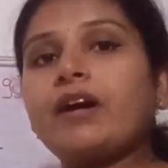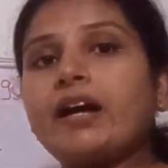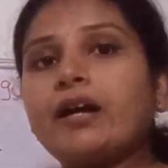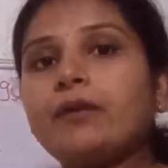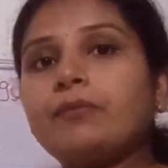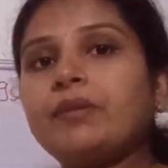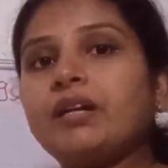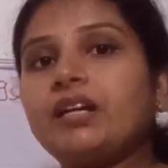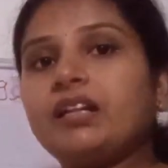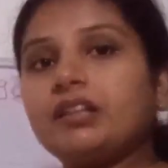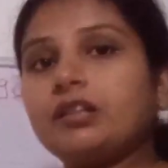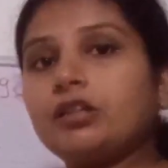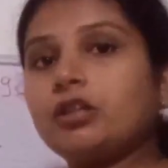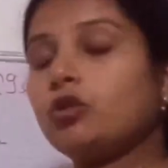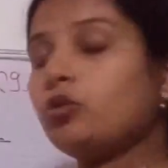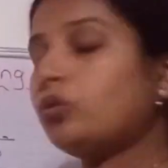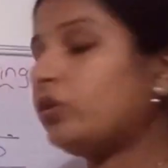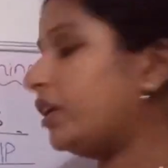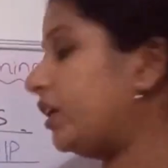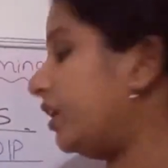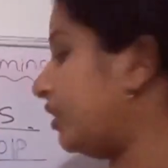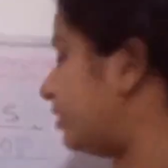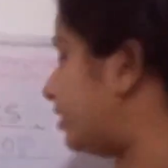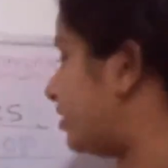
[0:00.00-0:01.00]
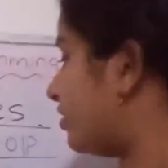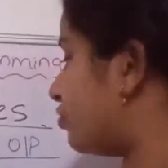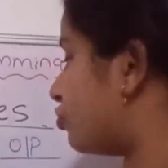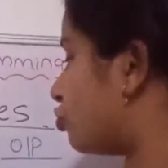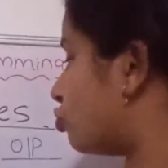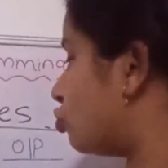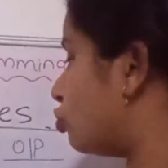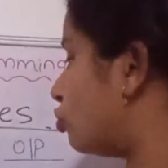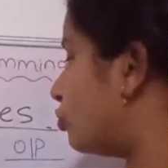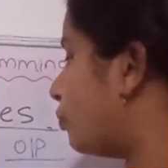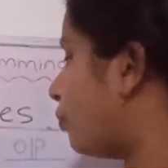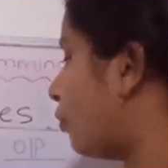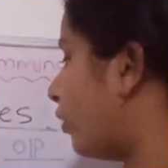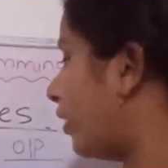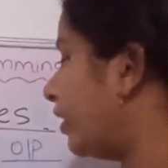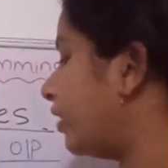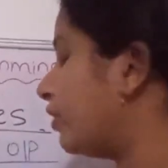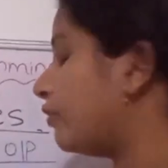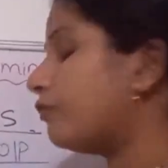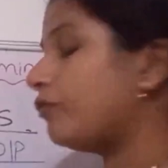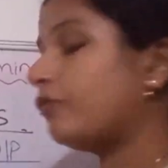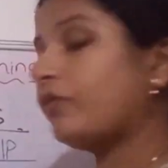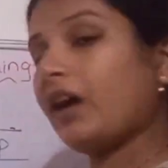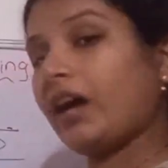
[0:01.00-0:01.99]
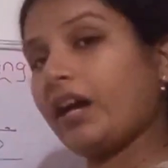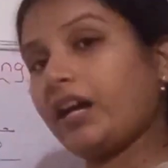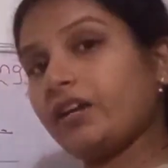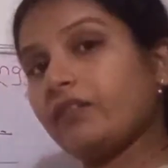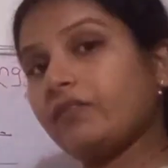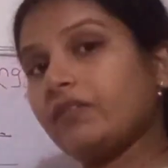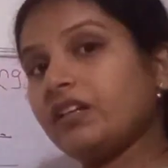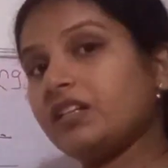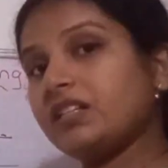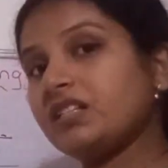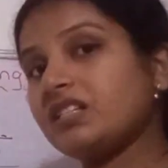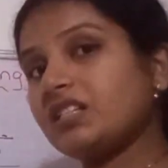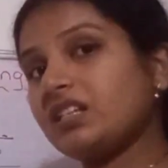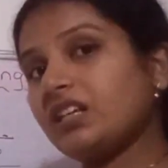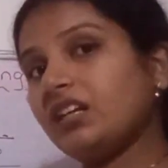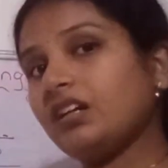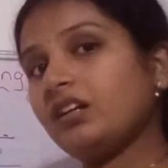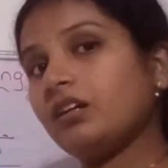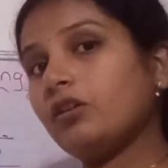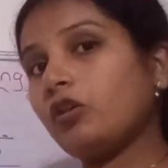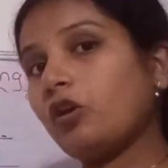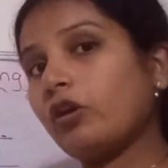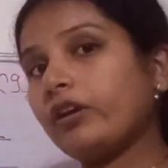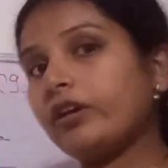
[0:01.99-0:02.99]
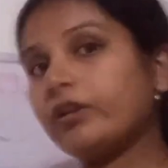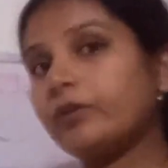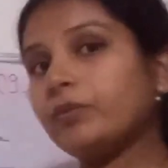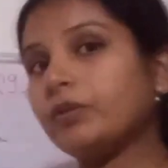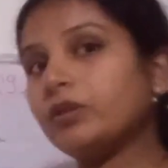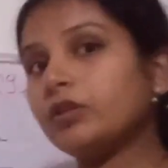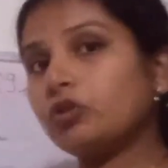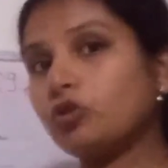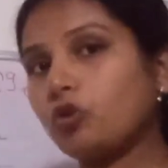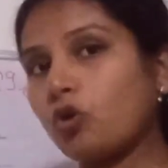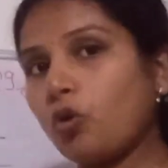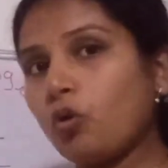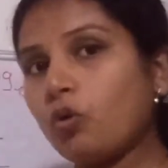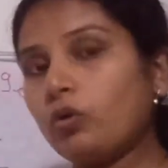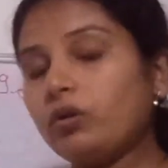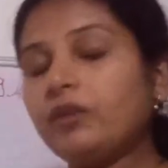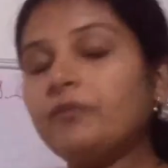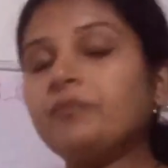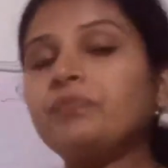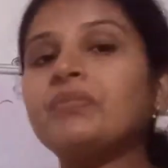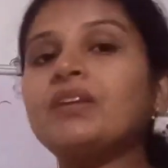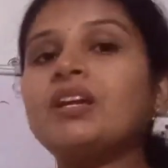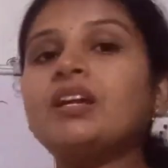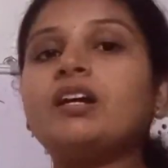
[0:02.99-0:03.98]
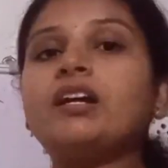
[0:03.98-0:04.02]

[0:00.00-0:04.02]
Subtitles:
I am including this 2.5 in single or double quote,